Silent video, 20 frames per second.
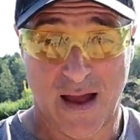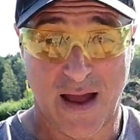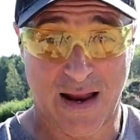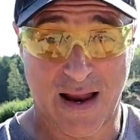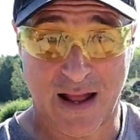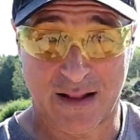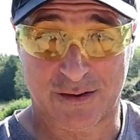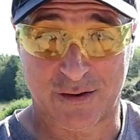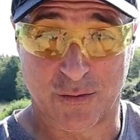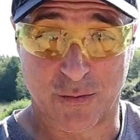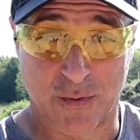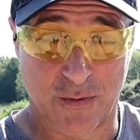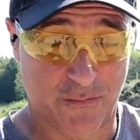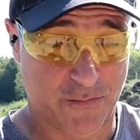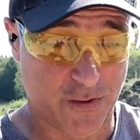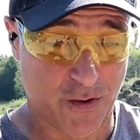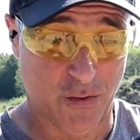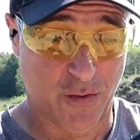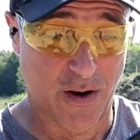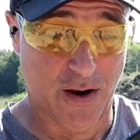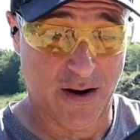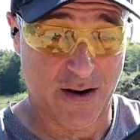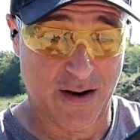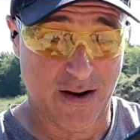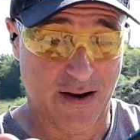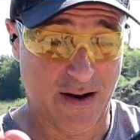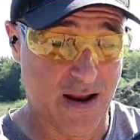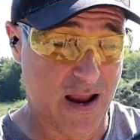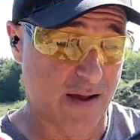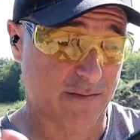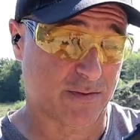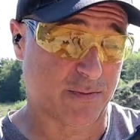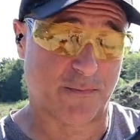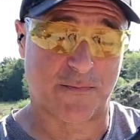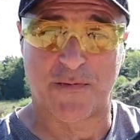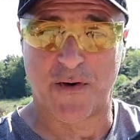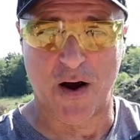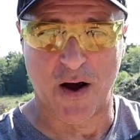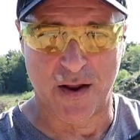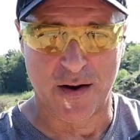I got to review it and have some
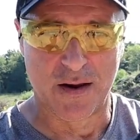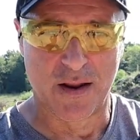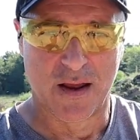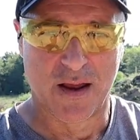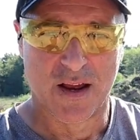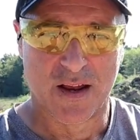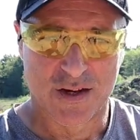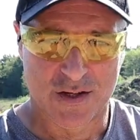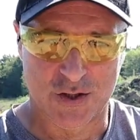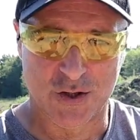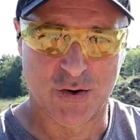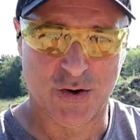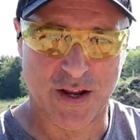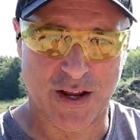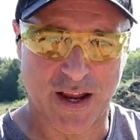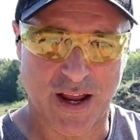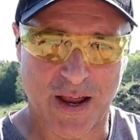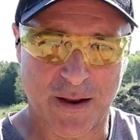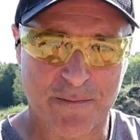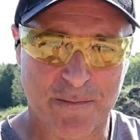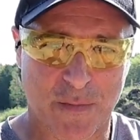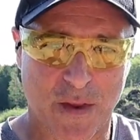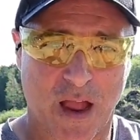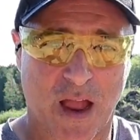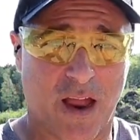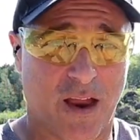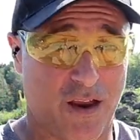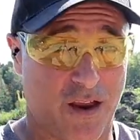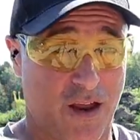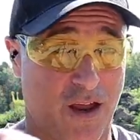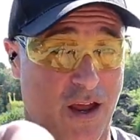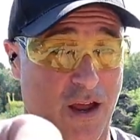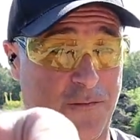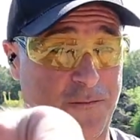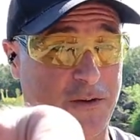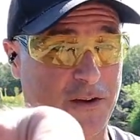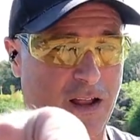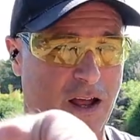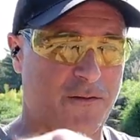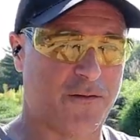fun shooting it.
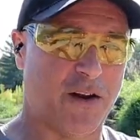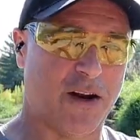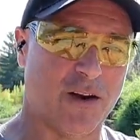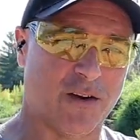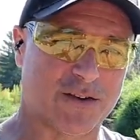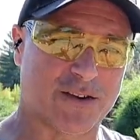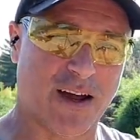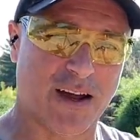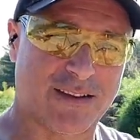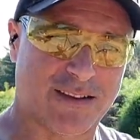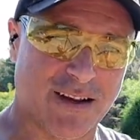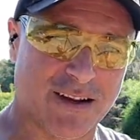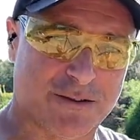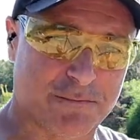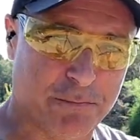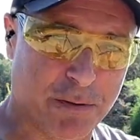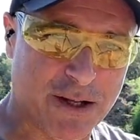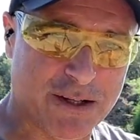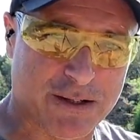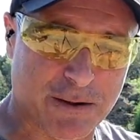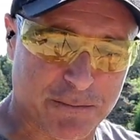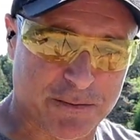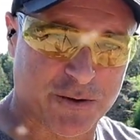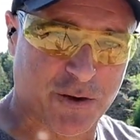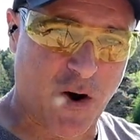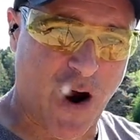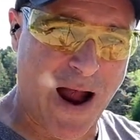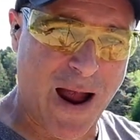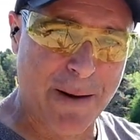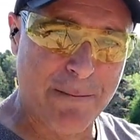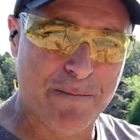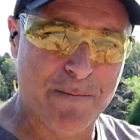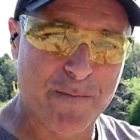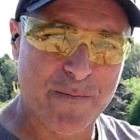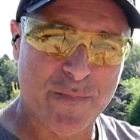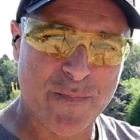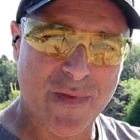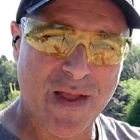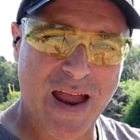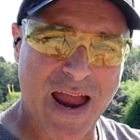If you like videos like this, please subscribe
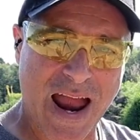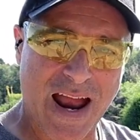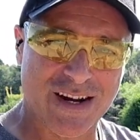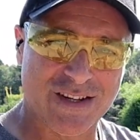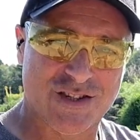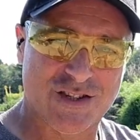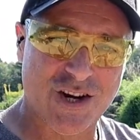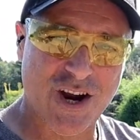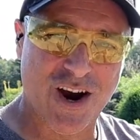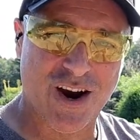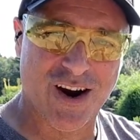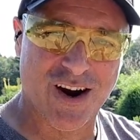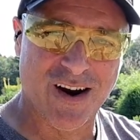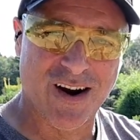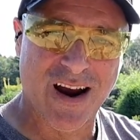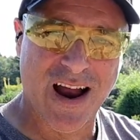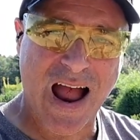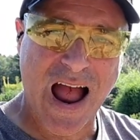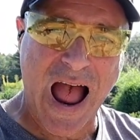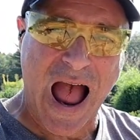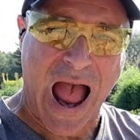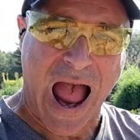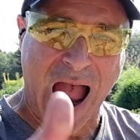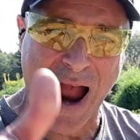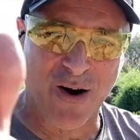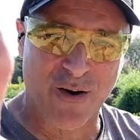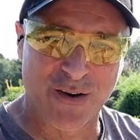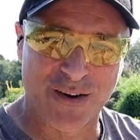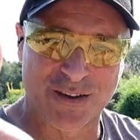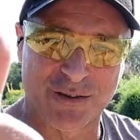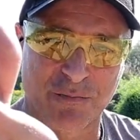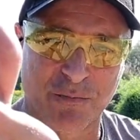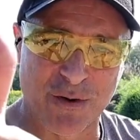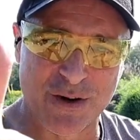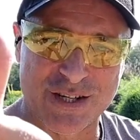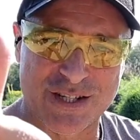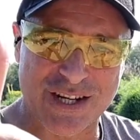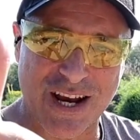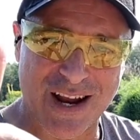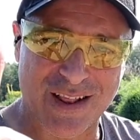and share. I always
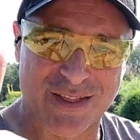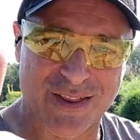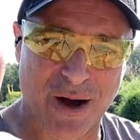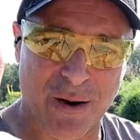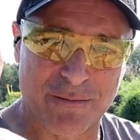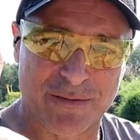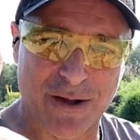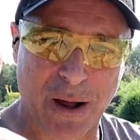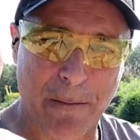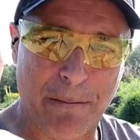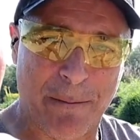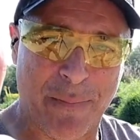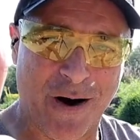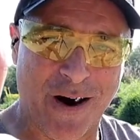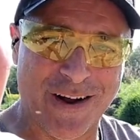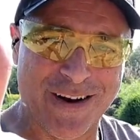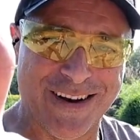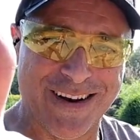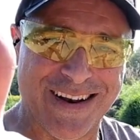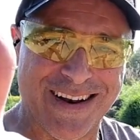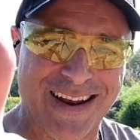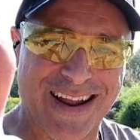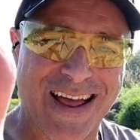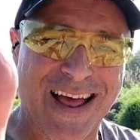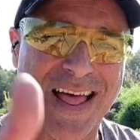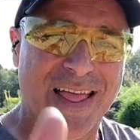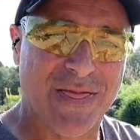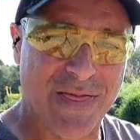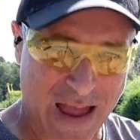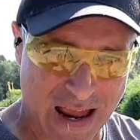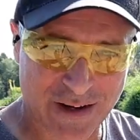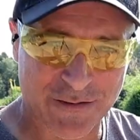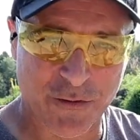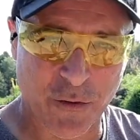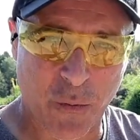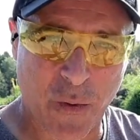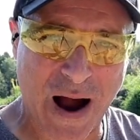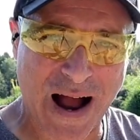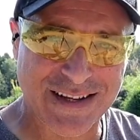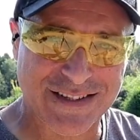appreciate thumbs up button. Thanks
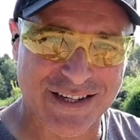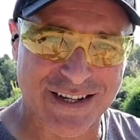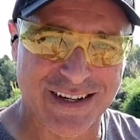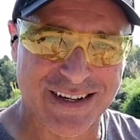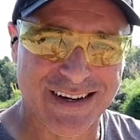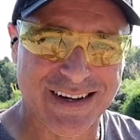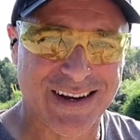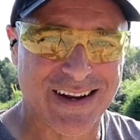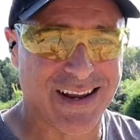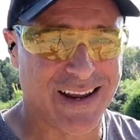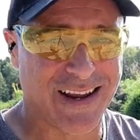for watching,